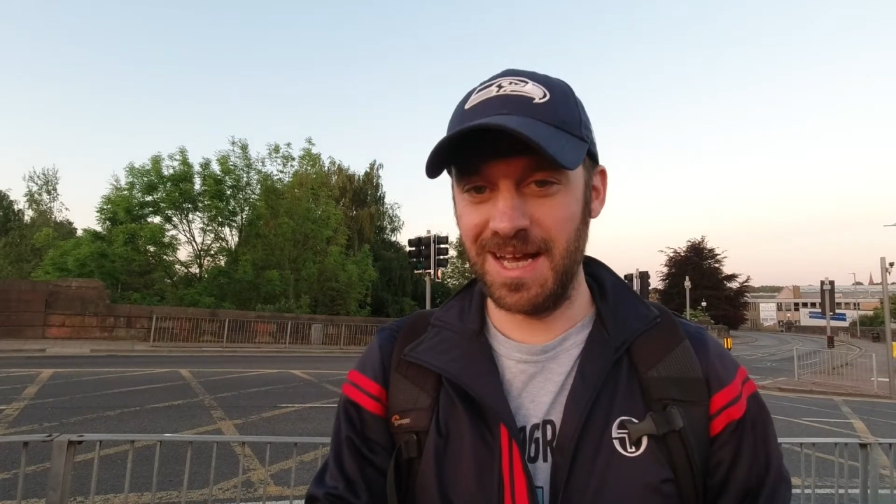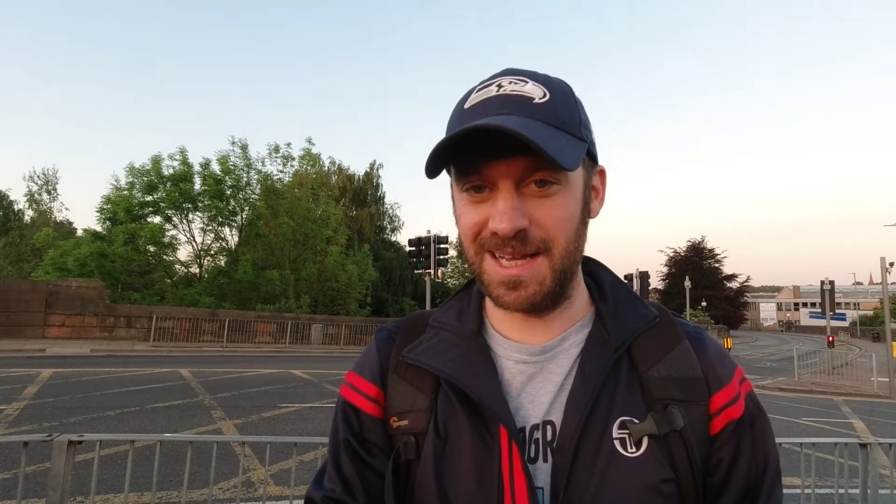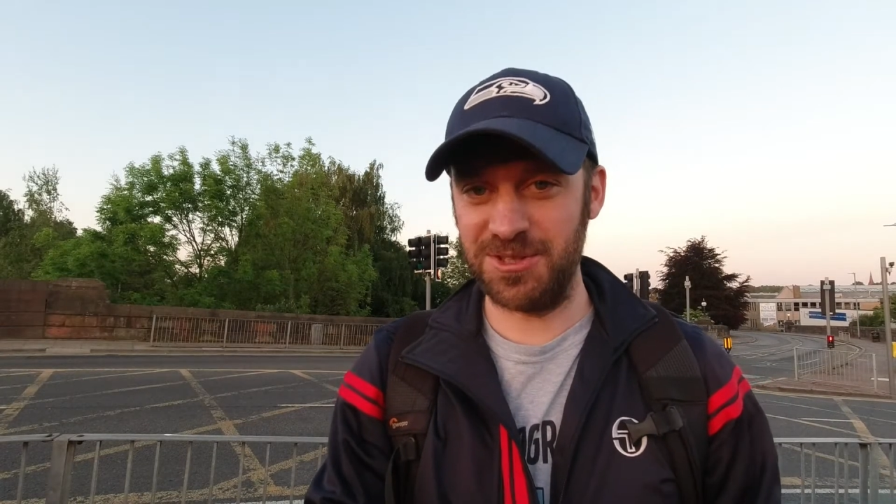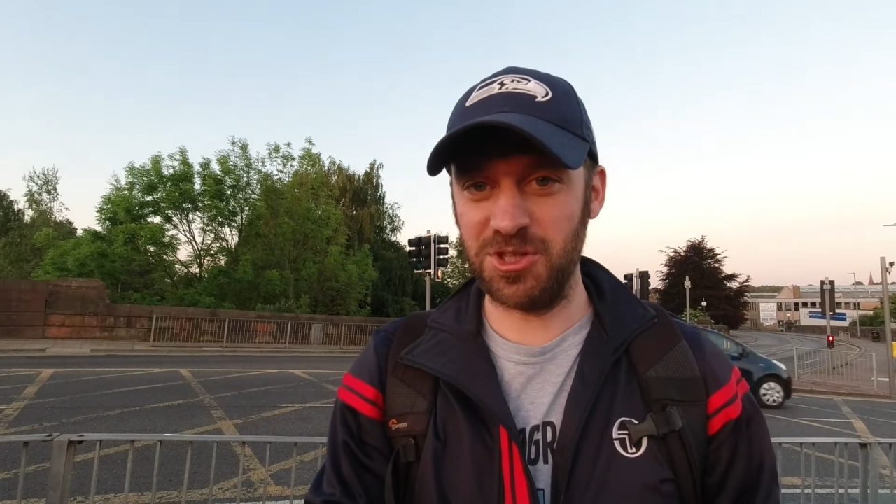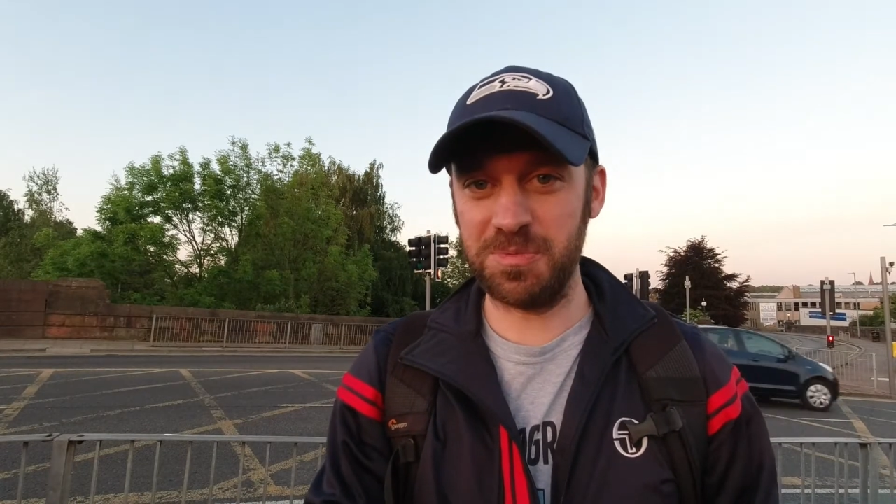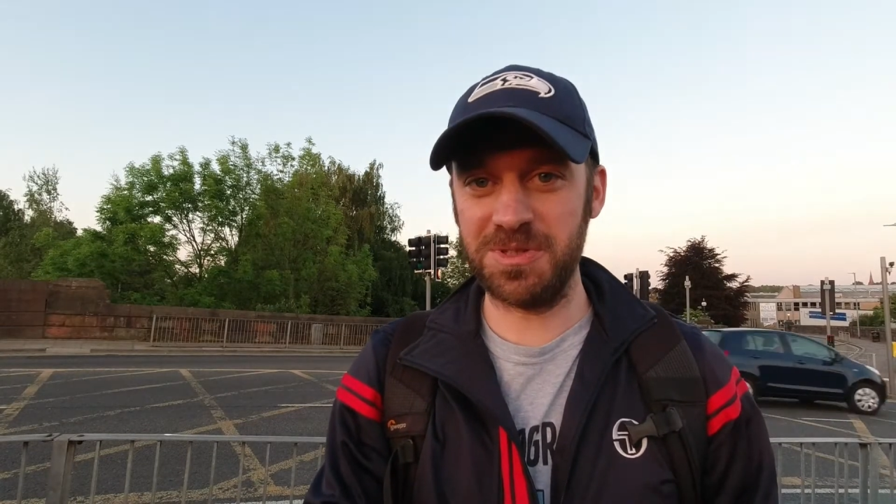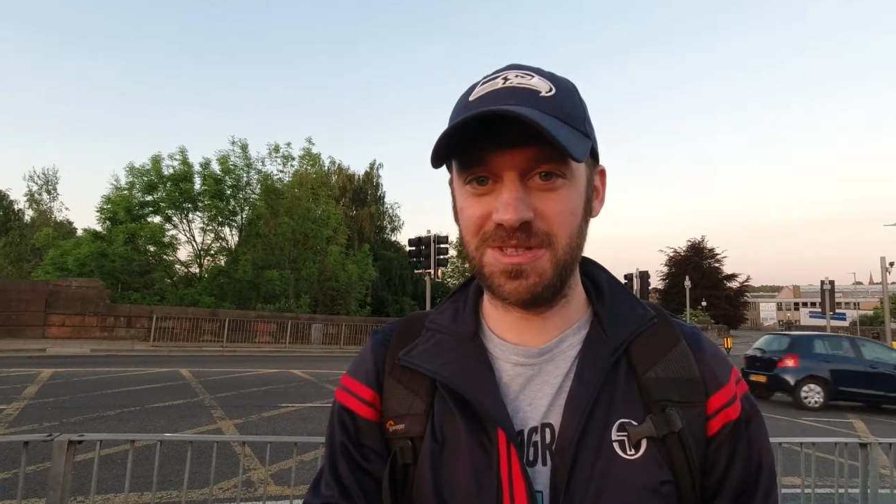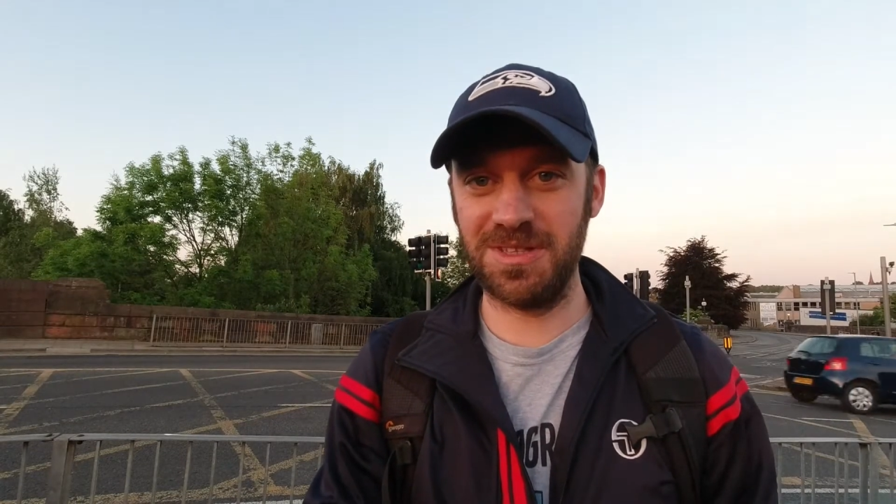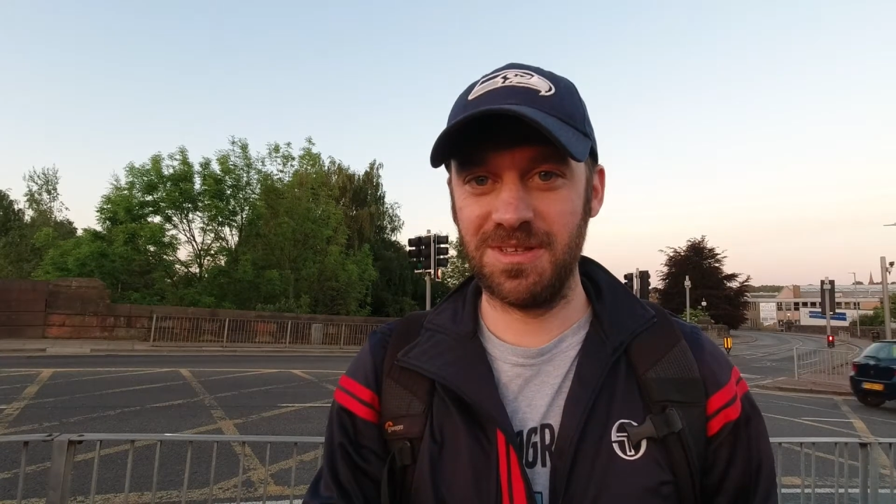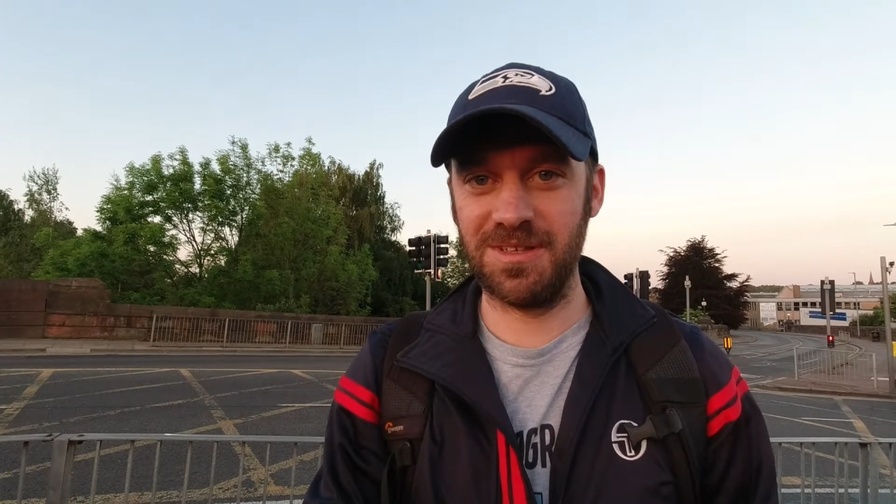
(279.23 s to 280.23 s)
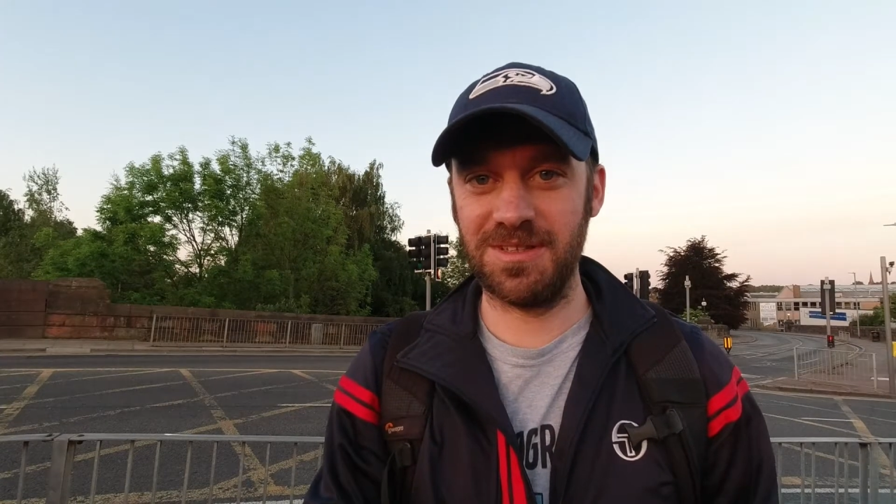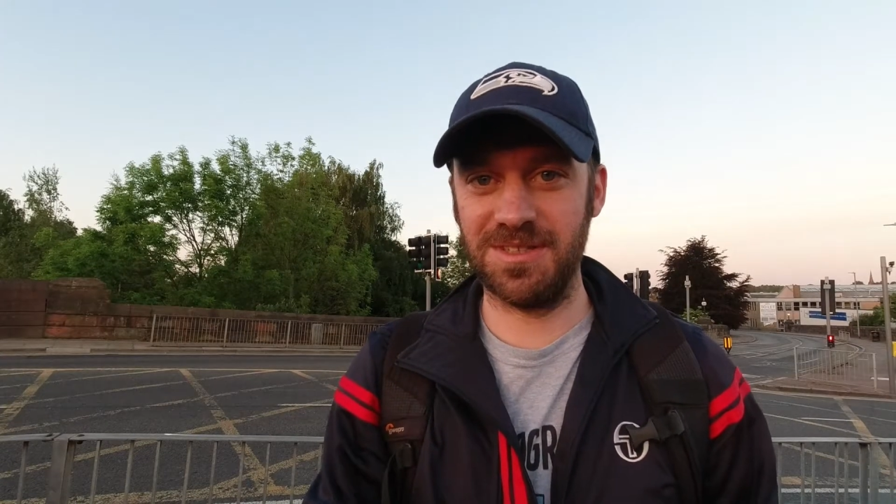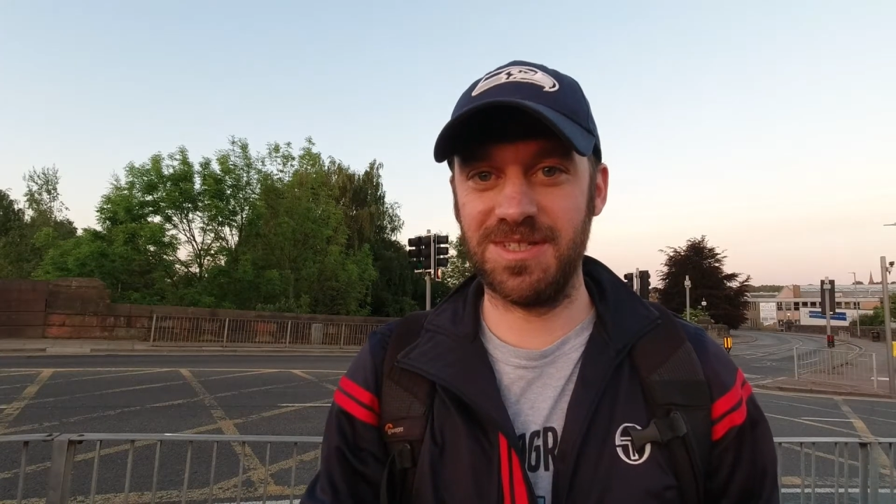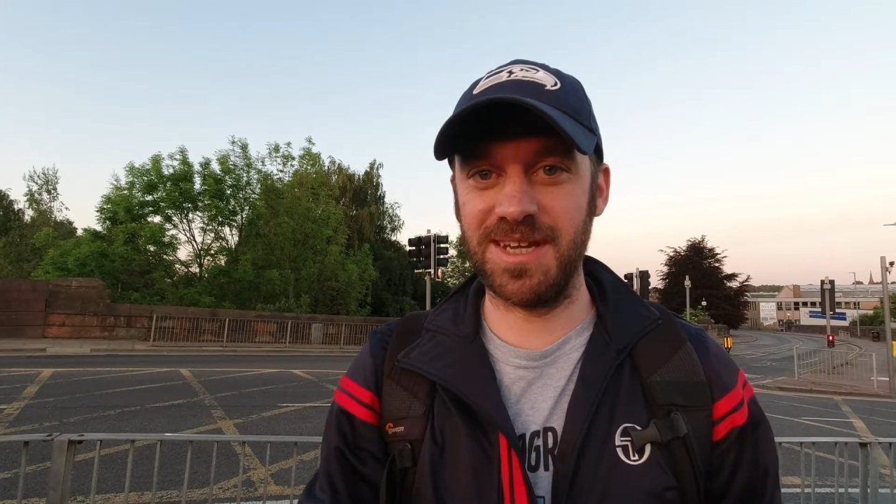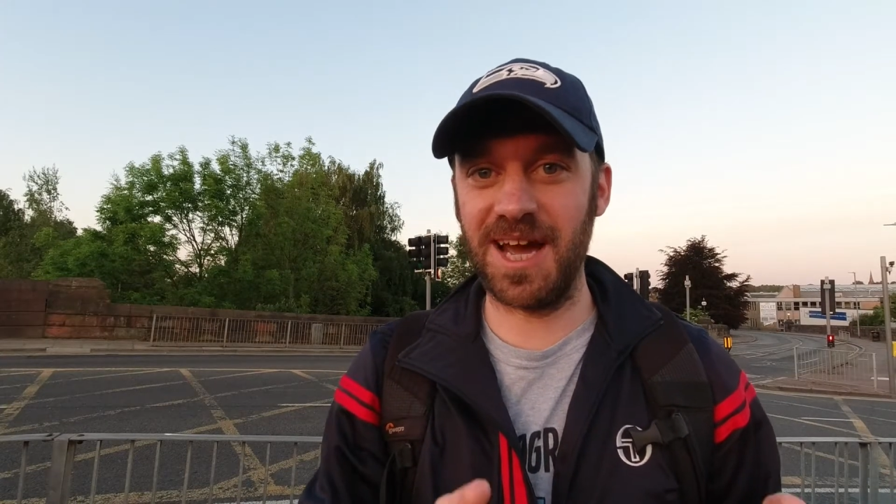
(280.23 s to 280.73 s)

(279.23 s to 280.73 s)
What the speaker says: I stopped to see